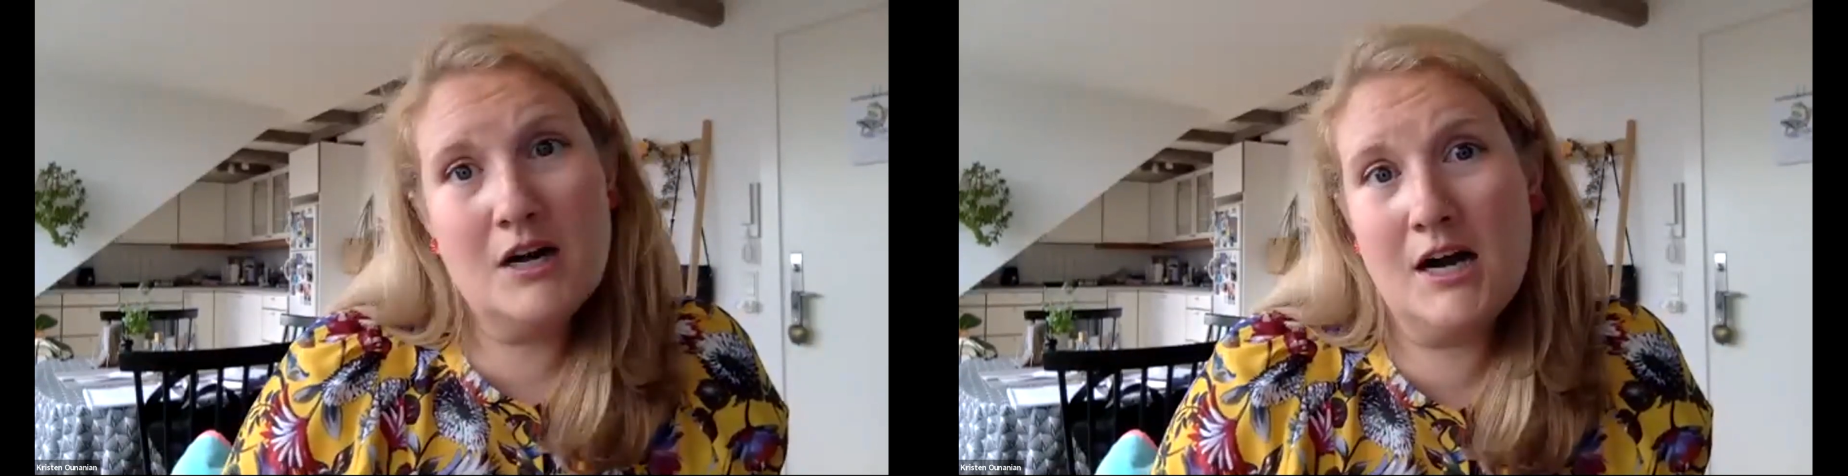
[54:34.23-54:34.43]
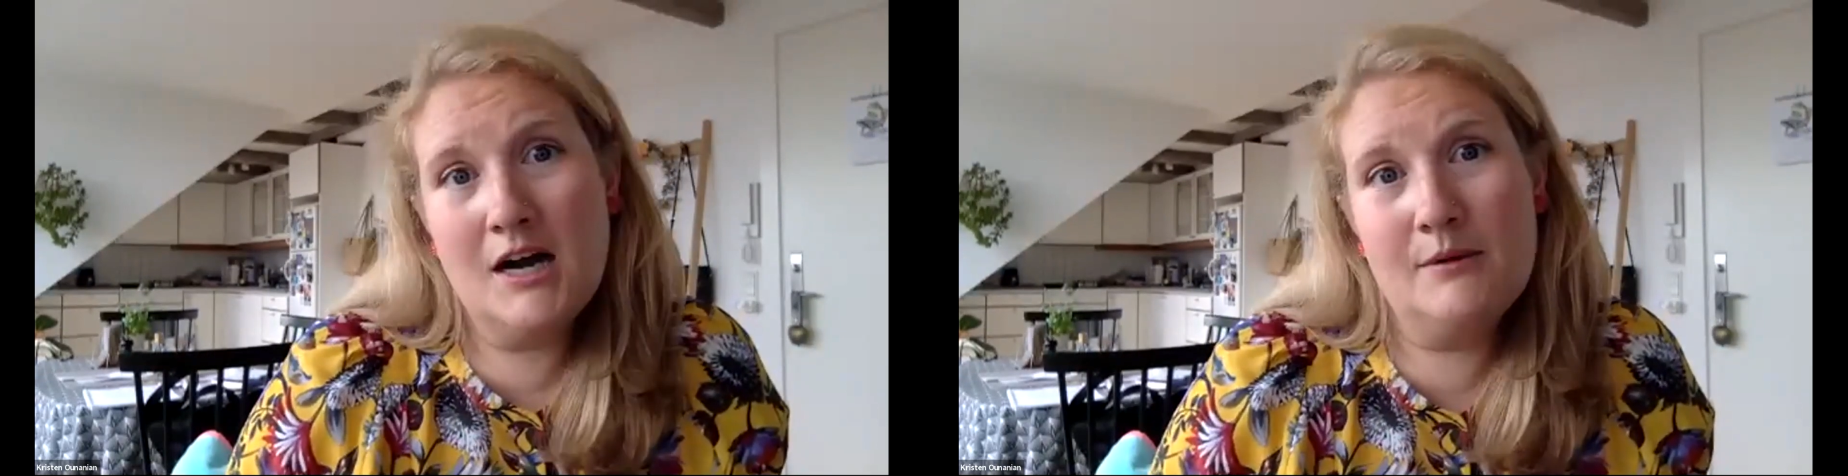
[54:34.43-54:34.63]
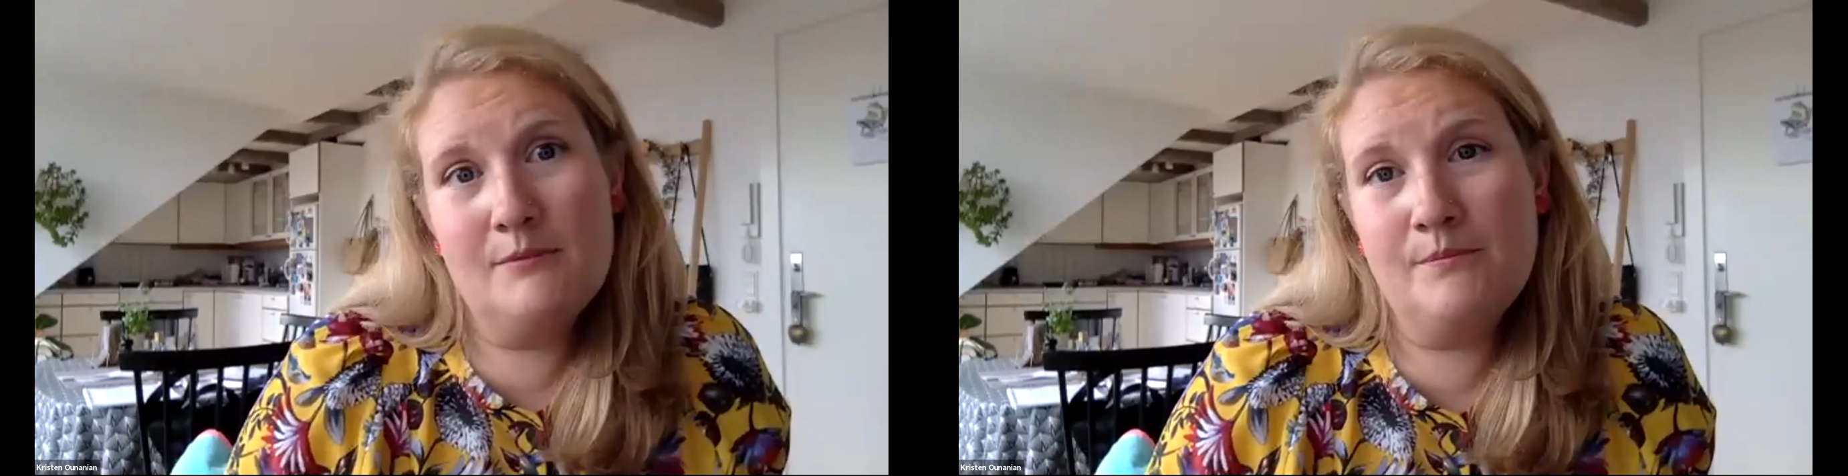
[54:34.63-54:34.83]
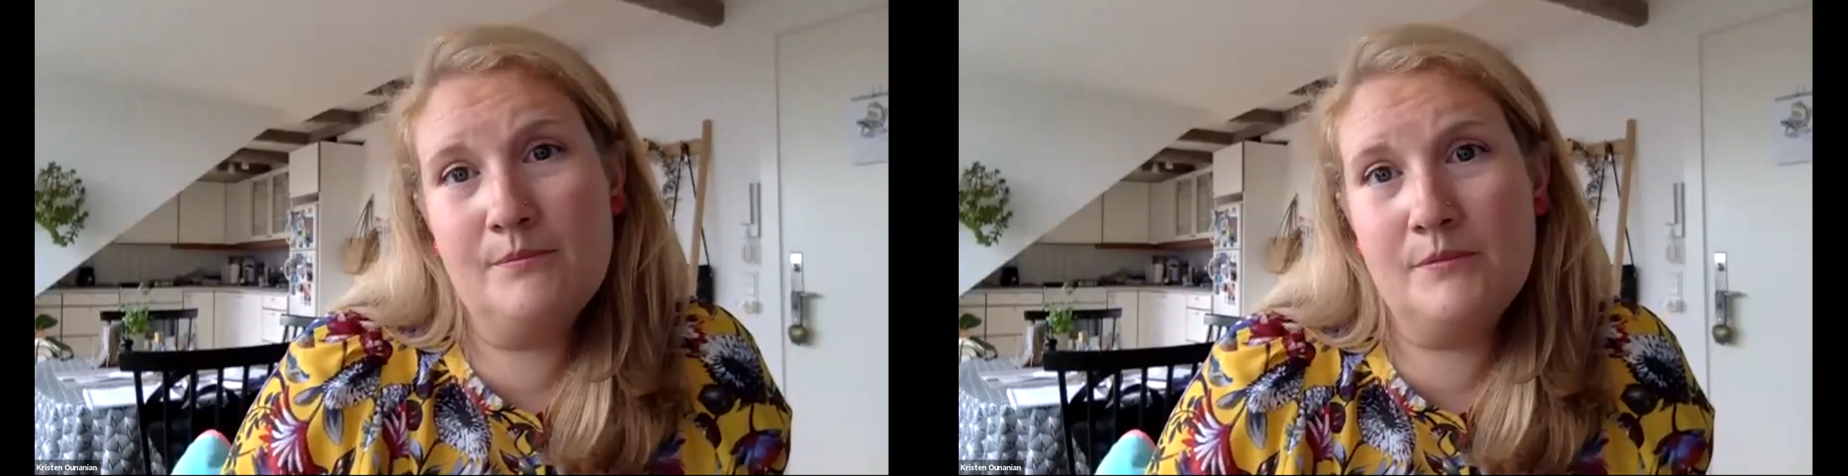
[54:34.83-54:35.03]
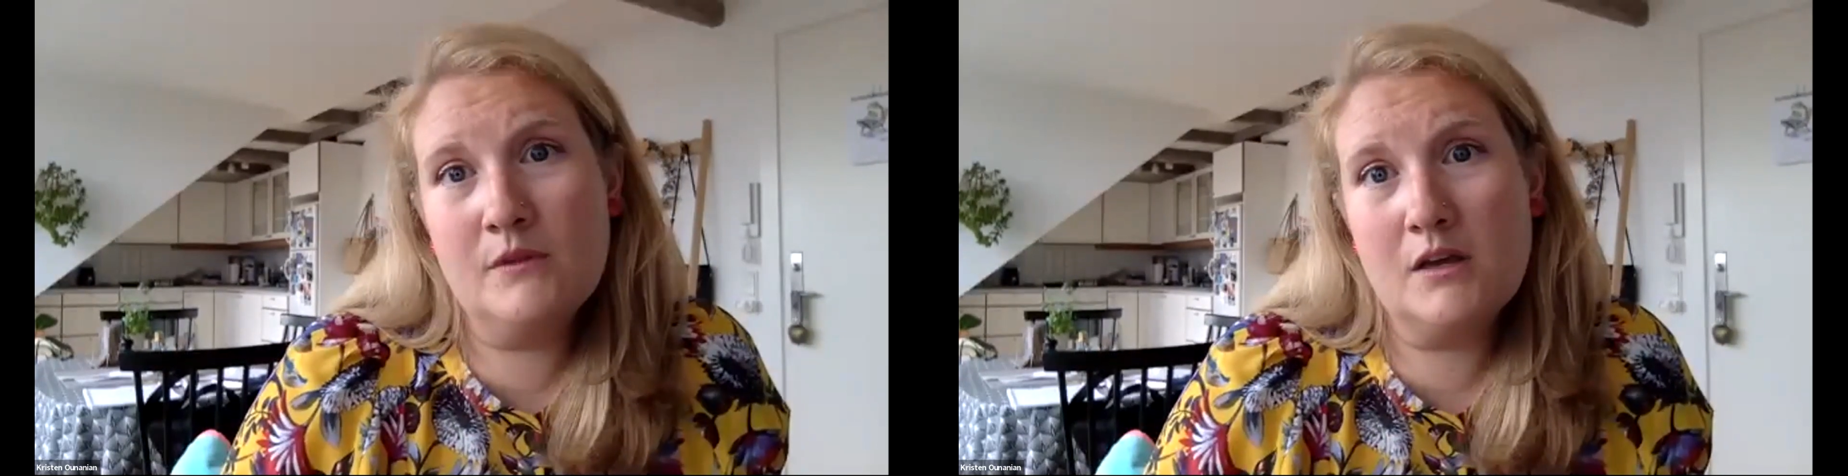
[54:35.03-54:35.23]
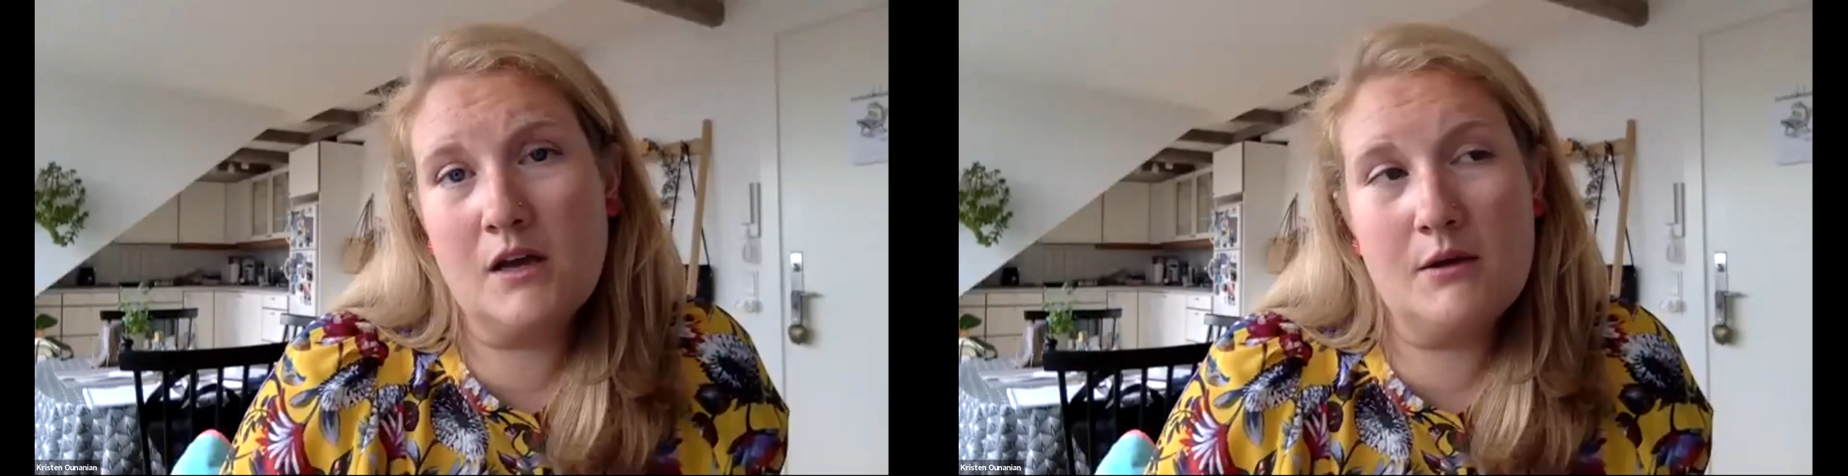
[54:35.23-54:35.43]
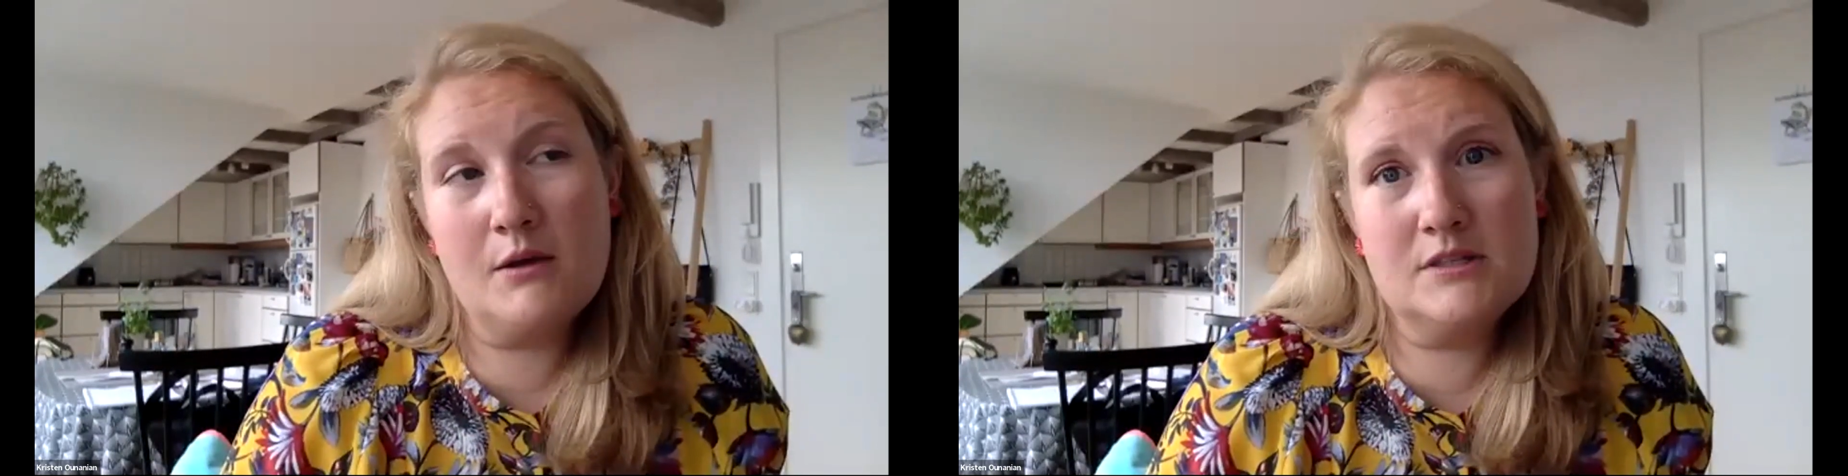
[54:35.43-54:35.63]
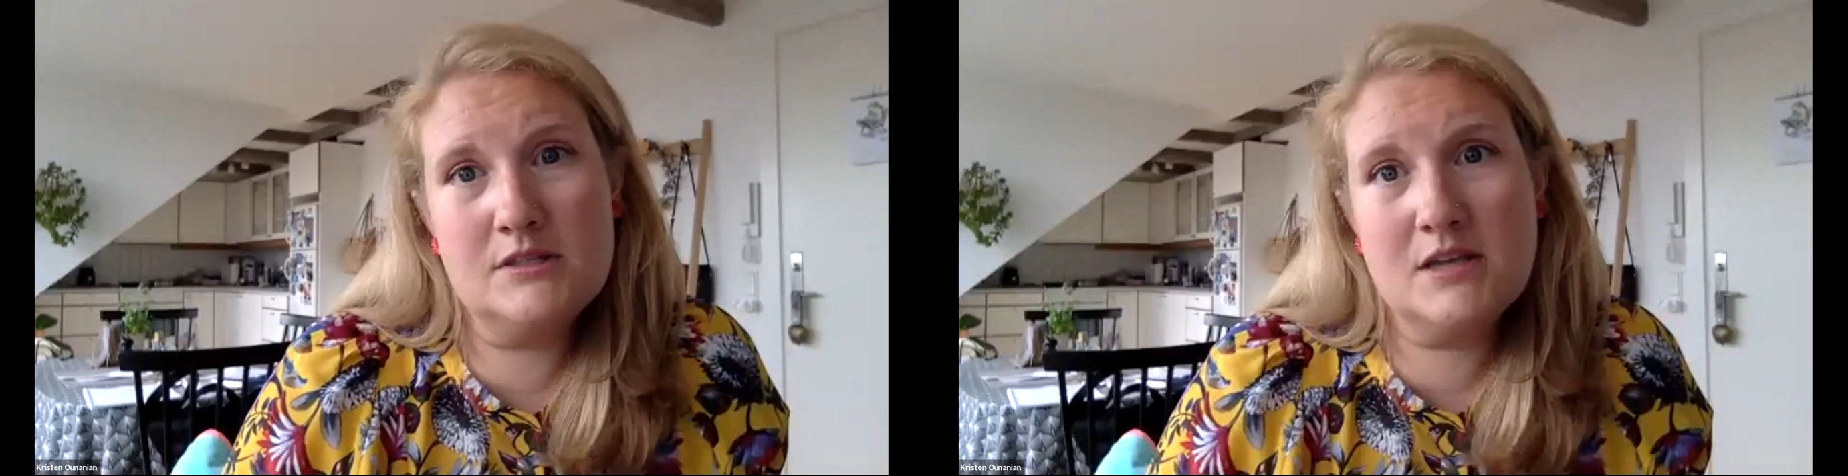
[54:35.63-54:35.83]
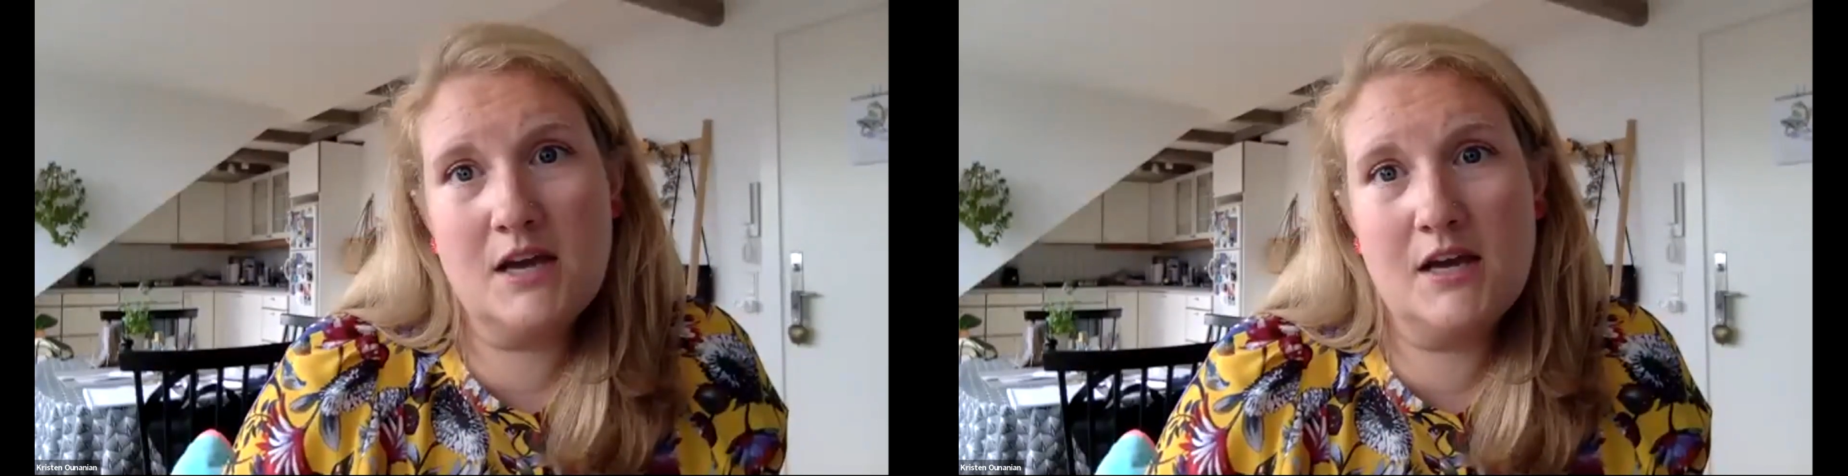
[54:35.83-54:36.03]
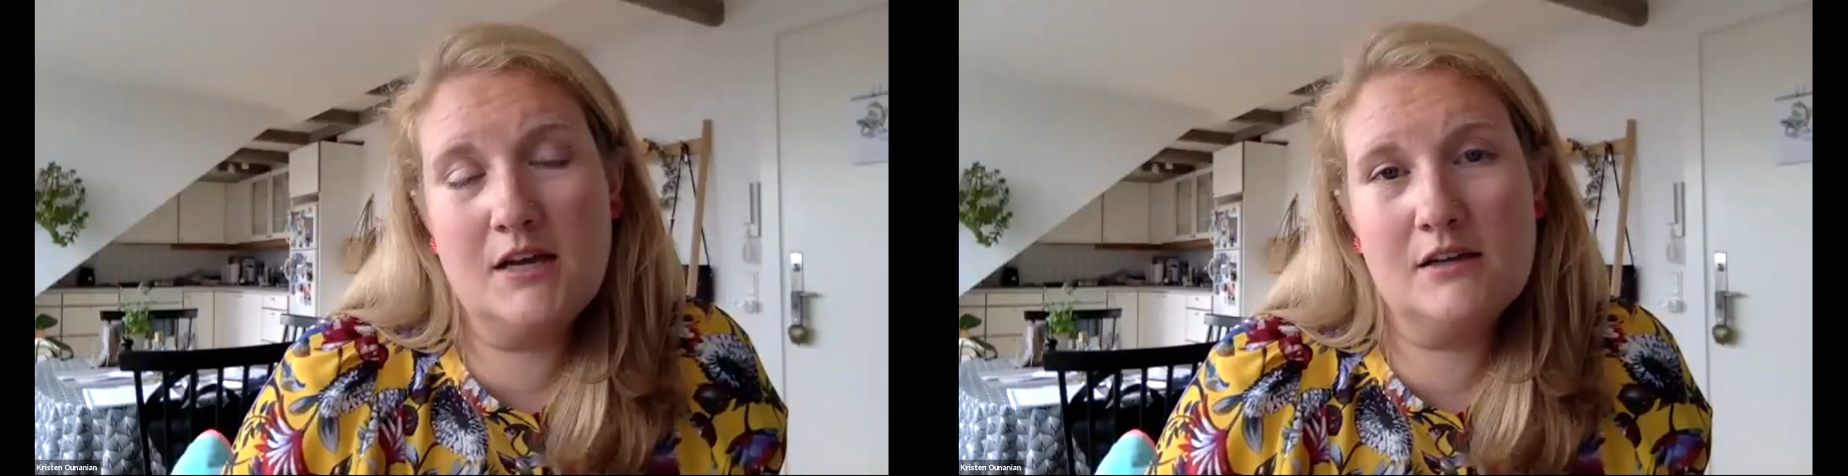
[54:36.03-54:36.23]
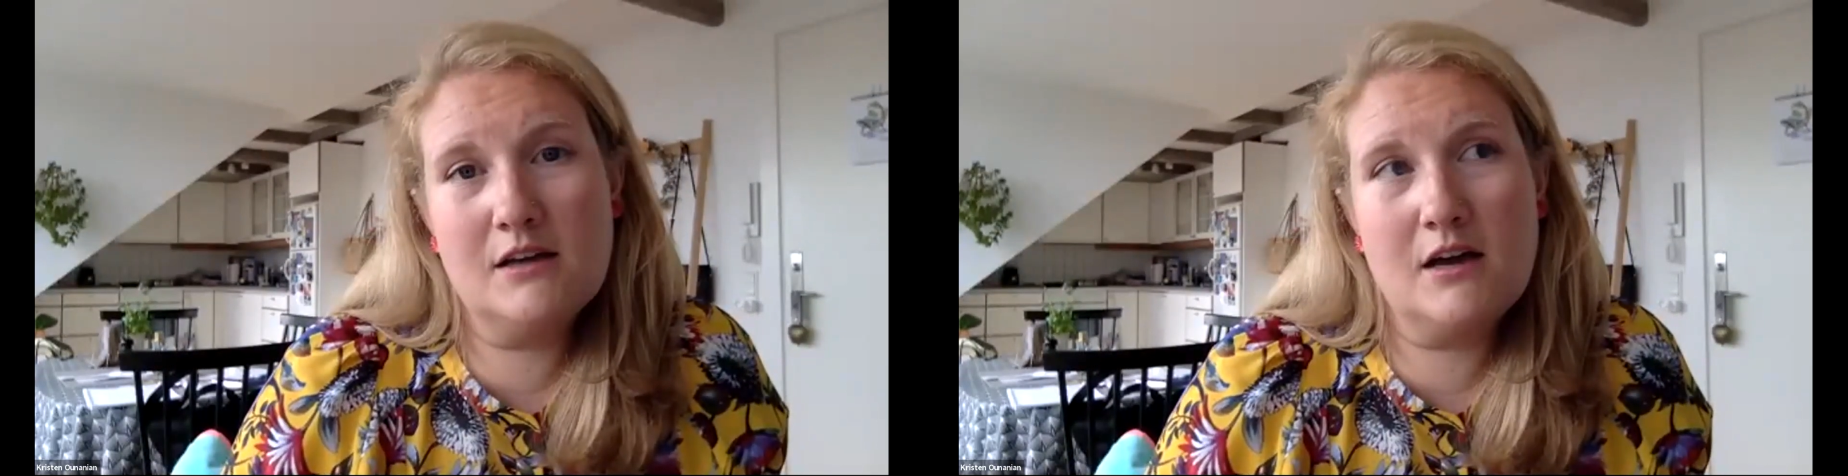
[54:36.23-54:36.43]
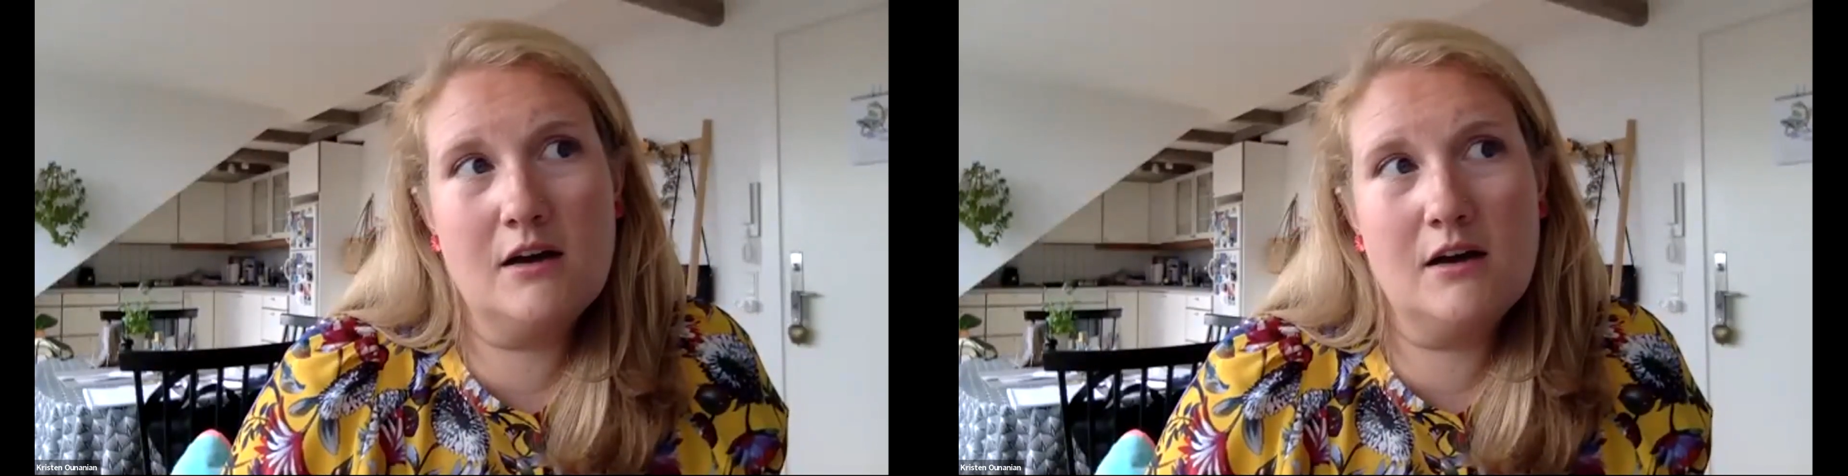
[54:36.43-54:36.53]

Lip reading: I would say